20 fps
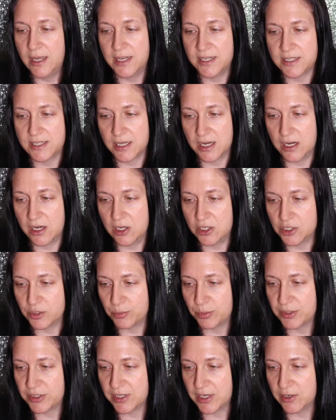It's
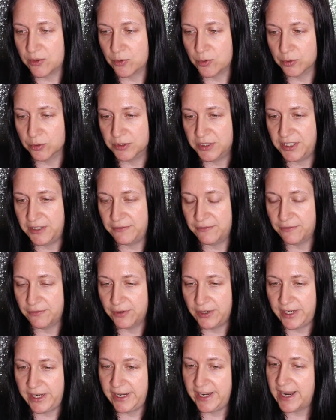100%
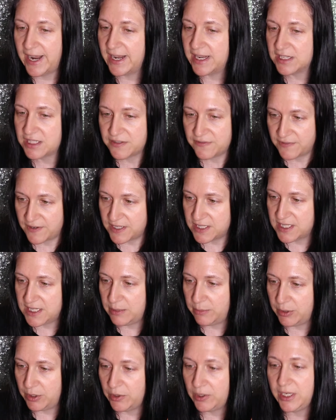cruelty-free, as
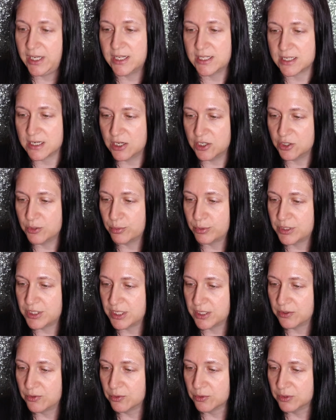Fenty Beauty is
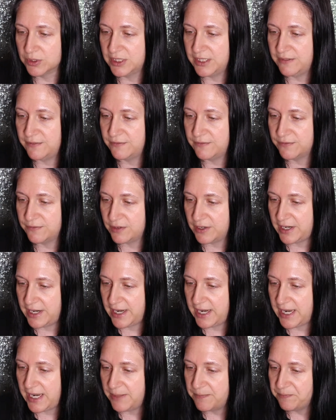100%
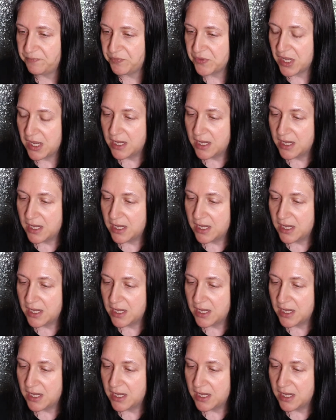cruelty-free.